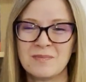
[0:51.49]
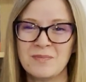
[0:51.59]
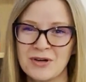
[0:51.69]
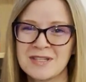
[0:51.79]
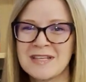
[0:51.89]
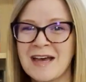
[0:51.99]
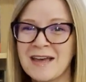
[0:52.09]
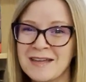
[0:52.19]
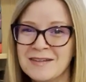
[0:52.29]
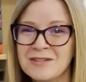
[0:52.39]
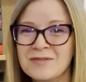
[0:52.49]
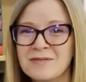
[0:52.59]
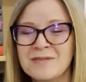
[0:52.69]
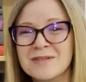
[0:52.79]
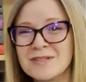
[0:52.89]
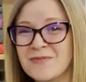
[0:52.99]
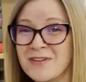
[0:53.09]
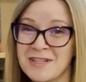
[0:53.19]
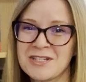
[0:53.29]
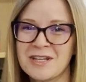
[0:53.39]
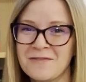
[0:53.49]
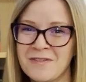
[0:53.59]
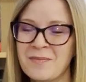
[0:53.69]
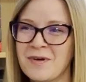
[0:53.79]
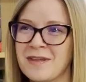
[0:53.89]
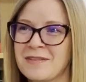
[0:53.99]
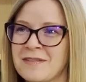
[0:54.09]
books I fill this shelf up with.